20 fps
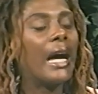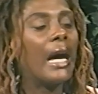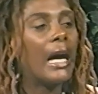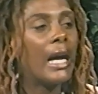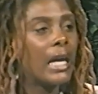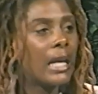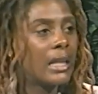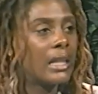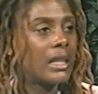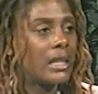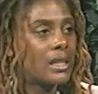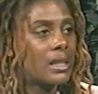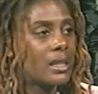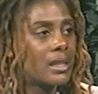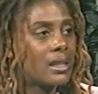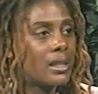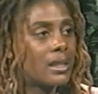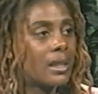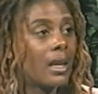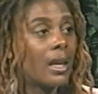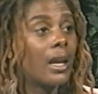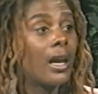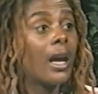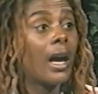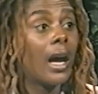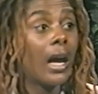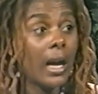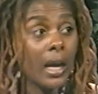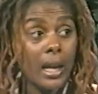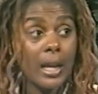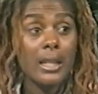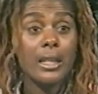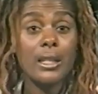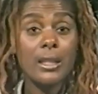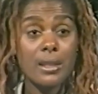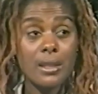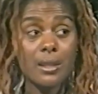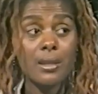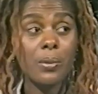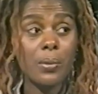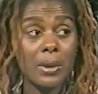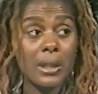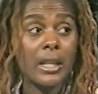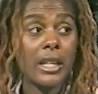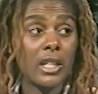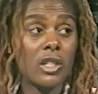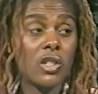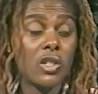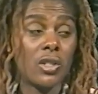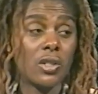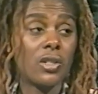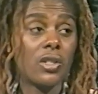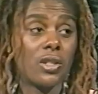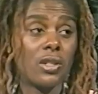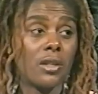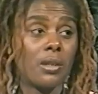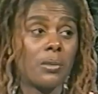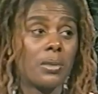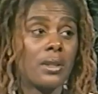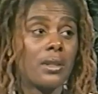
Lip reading: honest relationships.